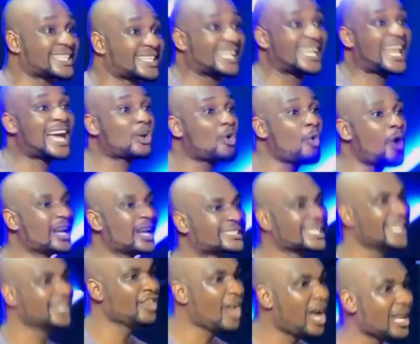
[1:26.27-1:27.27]
they lack what?
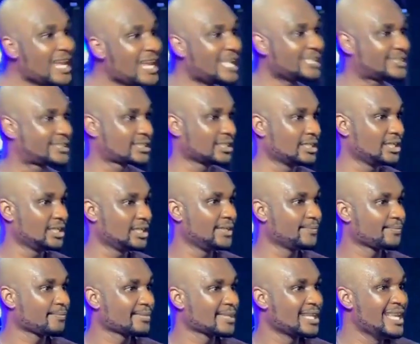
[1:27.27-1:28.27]
Knowledge.
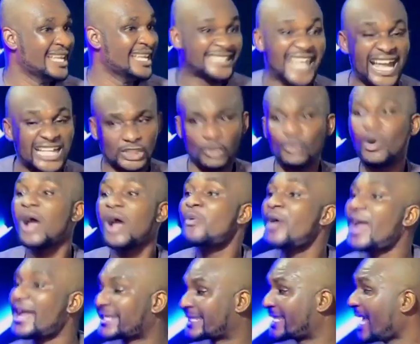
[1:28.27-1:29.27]
That's why we
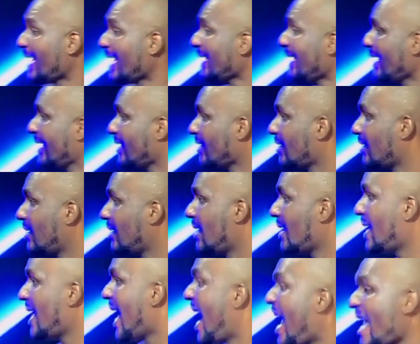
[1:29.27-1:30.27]
are
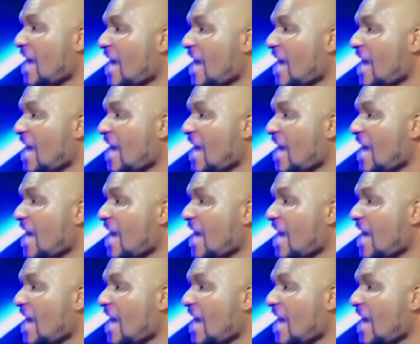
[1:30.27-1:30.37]
standing. I